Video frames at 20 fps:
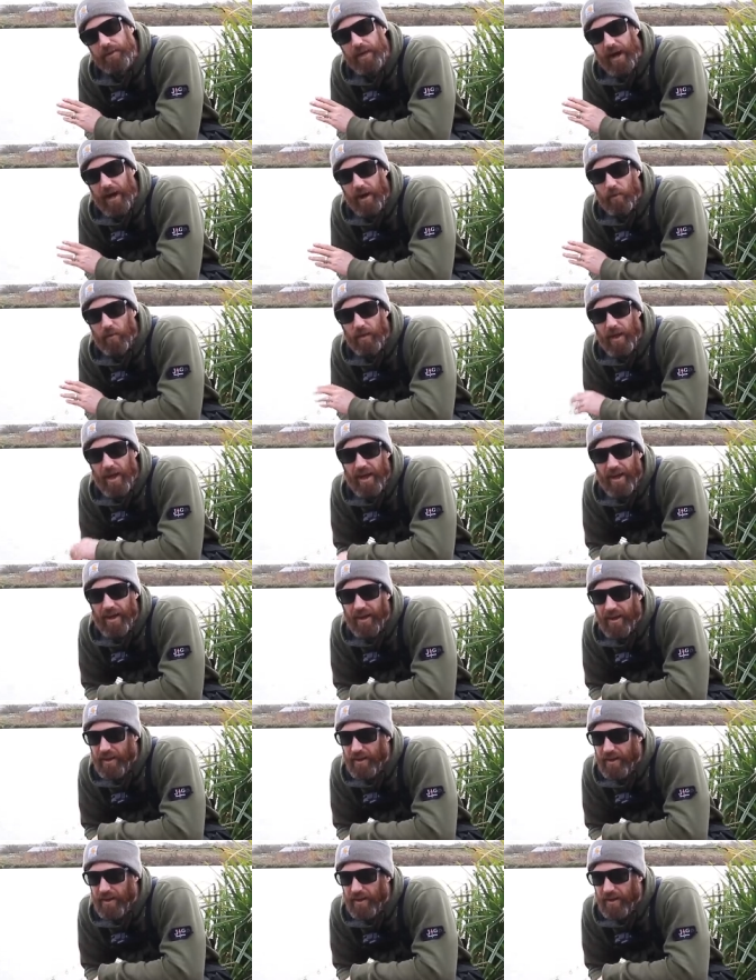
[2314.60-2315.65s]
down there
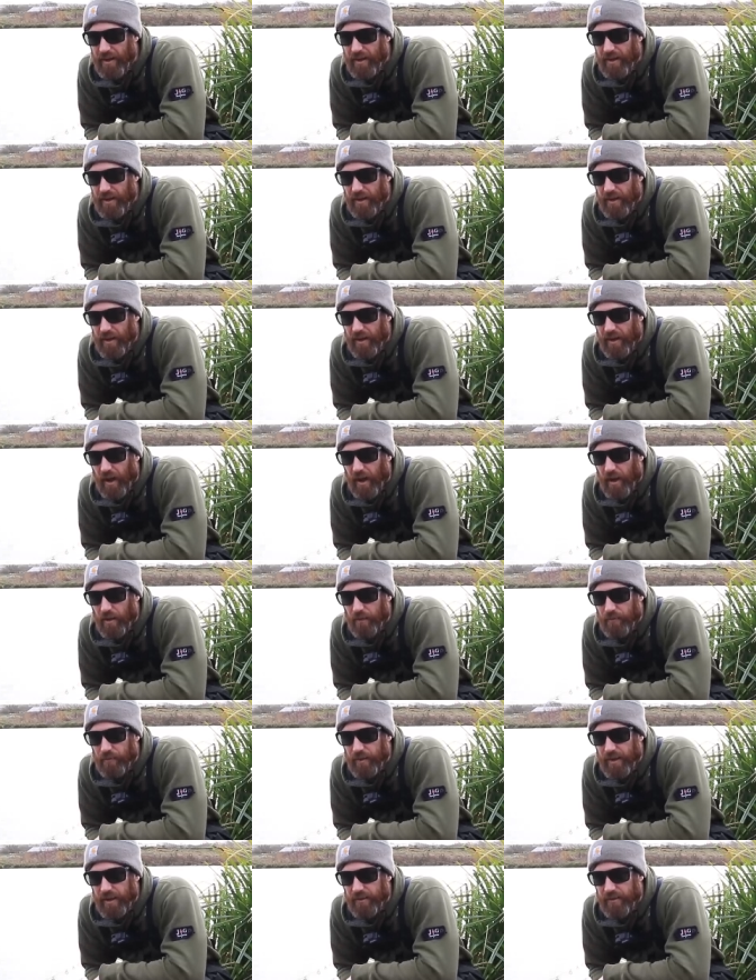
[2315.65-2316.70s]

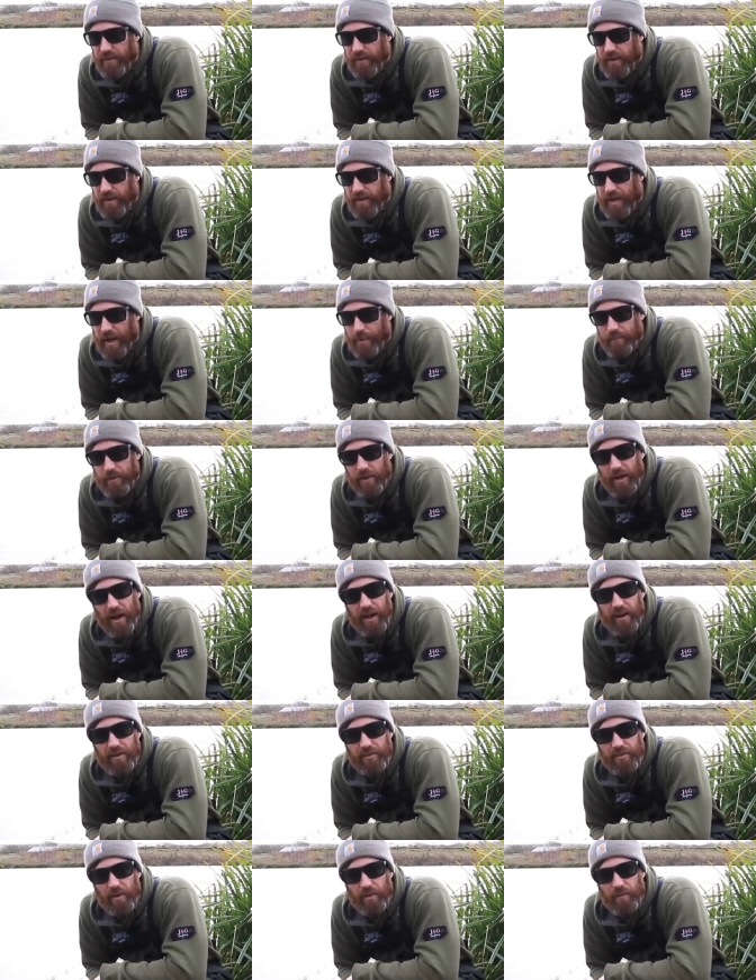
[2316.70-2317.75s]
hopefully to
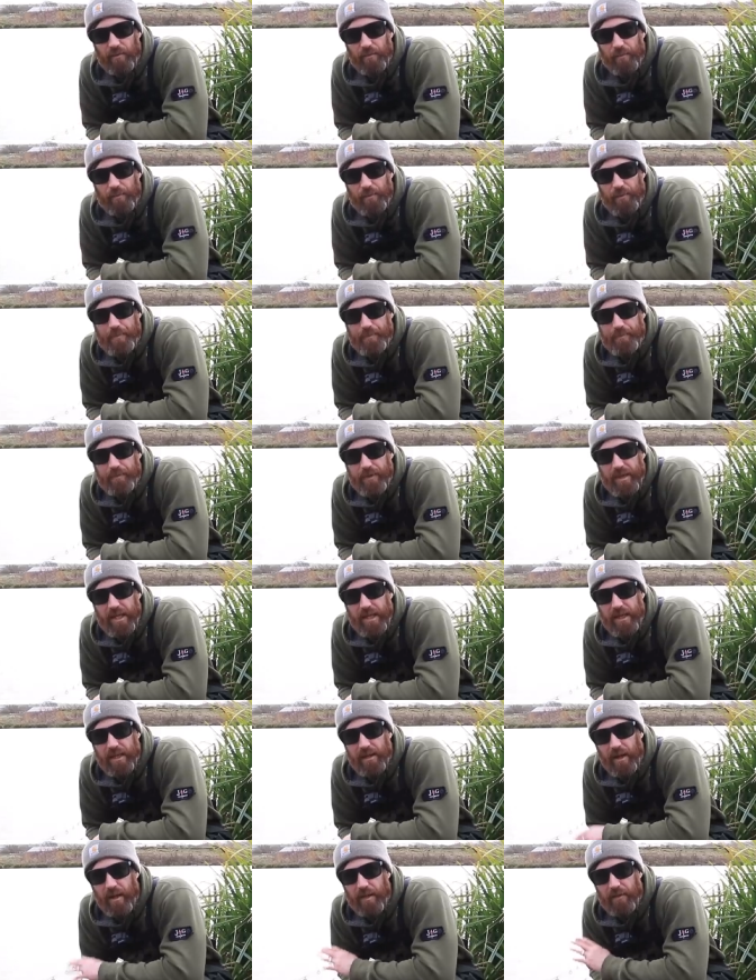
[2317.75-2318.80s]
capitalise on
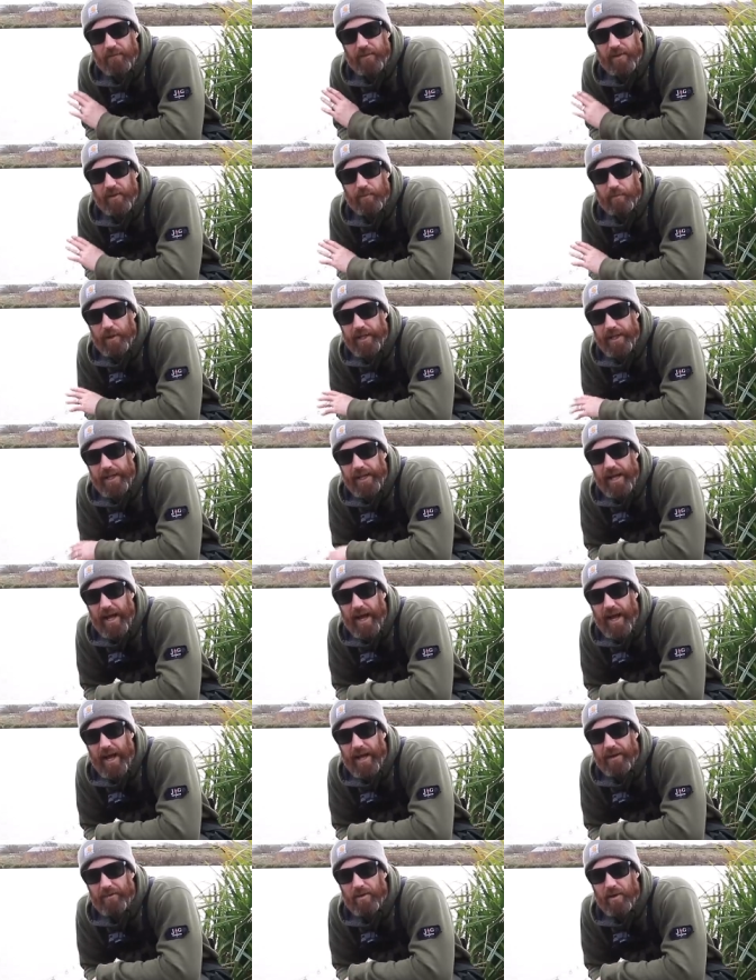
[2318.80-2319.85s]
you know the fish being in
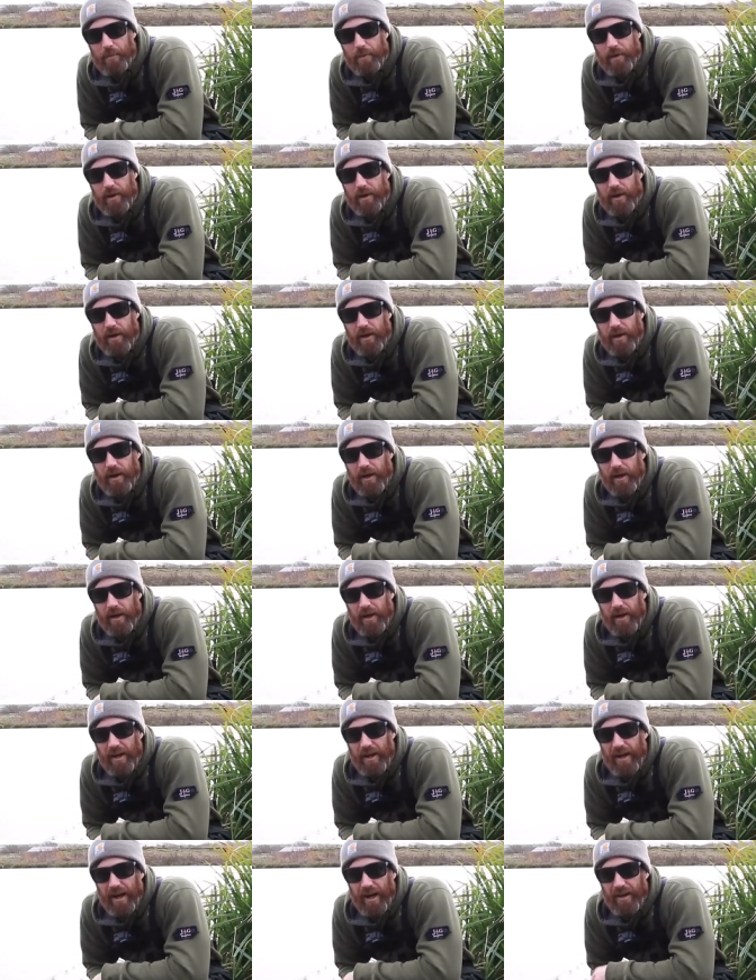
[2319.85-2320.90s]
that area but
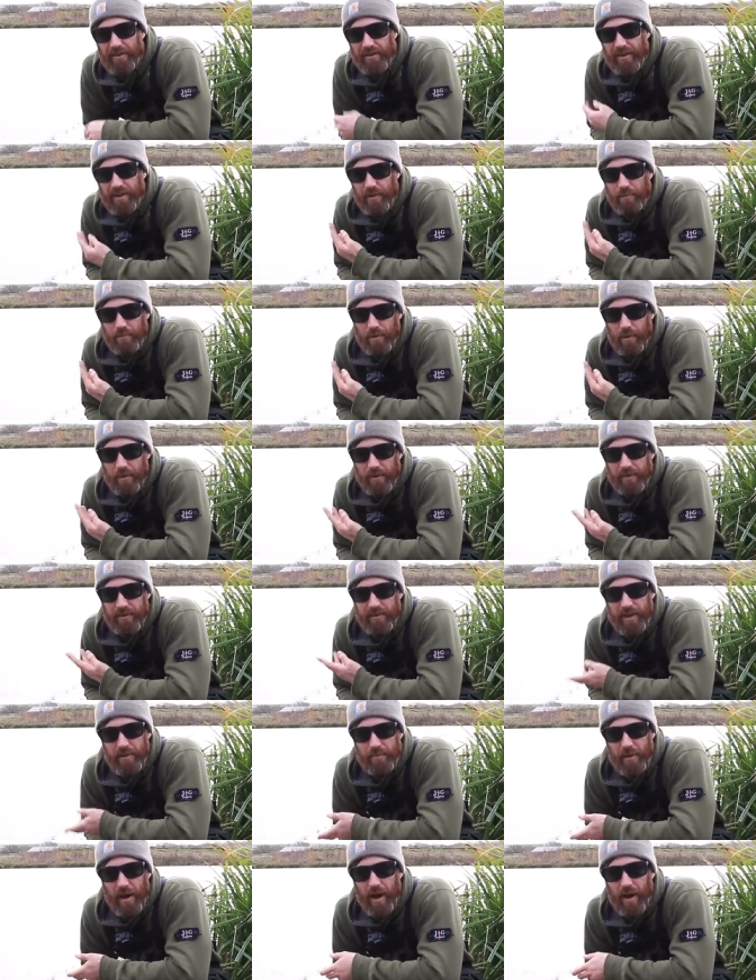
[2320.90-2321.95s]
as you can probably
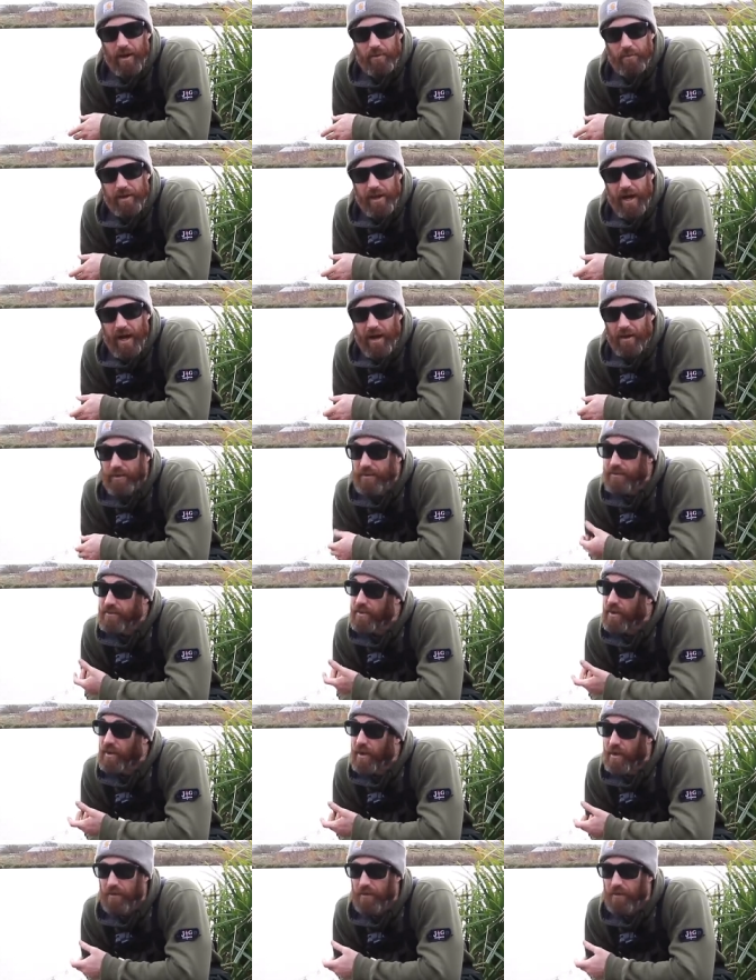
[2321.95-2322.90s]
see behind me now it's gone